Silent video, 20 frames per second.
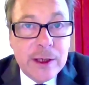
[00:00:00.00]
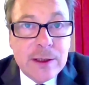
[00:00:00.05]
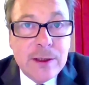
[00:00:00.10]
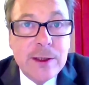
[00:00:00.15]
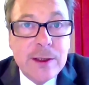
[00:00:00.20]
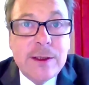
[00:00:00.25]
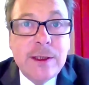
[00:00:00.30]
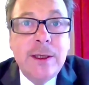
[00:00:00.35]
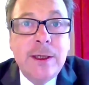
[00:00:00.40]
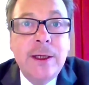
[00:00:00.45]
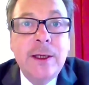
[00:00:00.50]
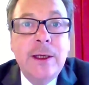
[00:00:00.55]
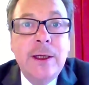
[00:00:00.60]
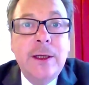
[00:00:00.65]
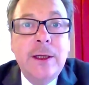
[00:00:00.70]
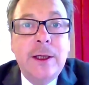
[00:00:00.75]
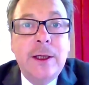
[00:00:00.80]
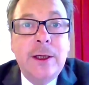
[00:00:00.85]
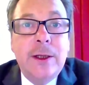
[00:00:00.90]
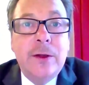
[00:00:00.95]
Your Excellency,
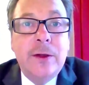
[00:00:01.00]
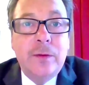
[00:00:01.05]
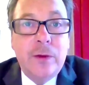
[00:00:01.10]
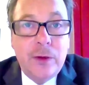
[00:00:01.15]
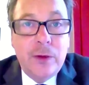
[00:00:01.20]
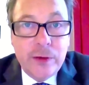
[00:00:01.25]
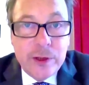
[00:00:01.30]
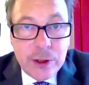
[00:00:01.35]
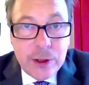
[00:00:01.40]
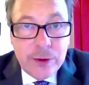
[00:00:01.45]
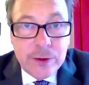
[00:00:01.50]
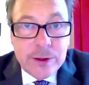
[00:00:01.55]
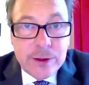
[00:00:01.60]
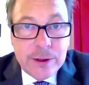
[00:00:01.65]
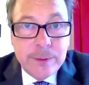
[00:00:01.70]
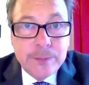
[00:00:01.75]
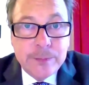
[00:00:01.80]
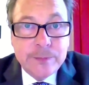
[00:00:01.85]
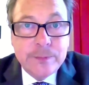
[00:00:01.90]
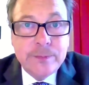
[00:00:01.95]
the floor is
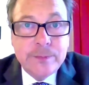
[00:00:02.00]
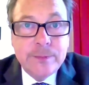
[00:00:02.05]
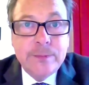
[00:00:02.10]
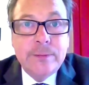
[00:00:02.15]
yours.